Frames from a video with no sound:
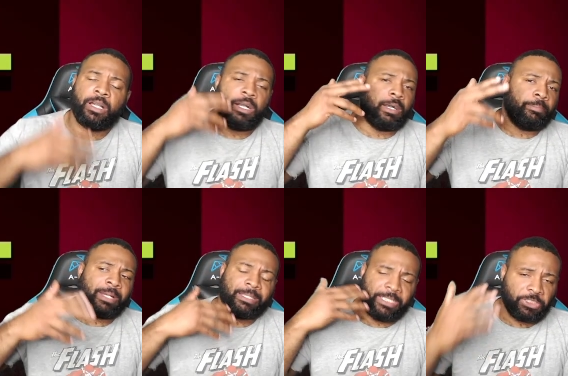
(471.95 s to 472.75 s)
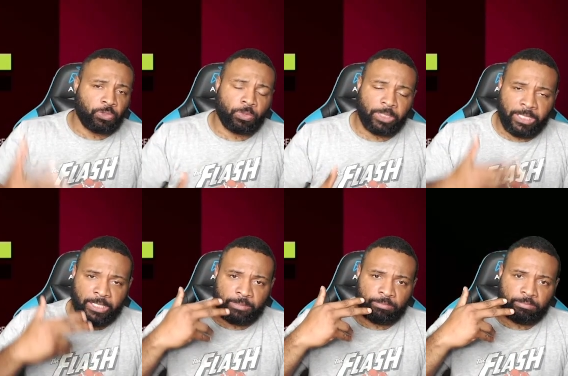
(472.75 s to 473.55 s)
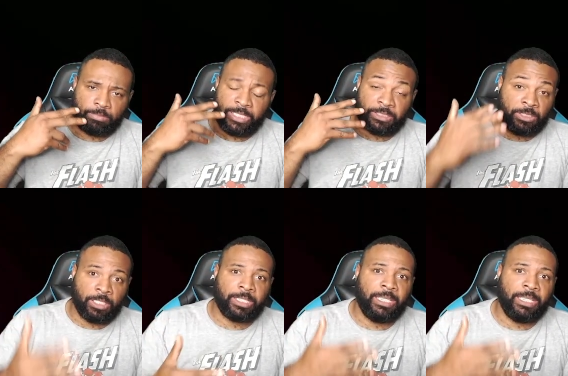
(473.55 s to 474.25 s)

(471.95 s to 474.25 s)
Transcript: But I think short end is going to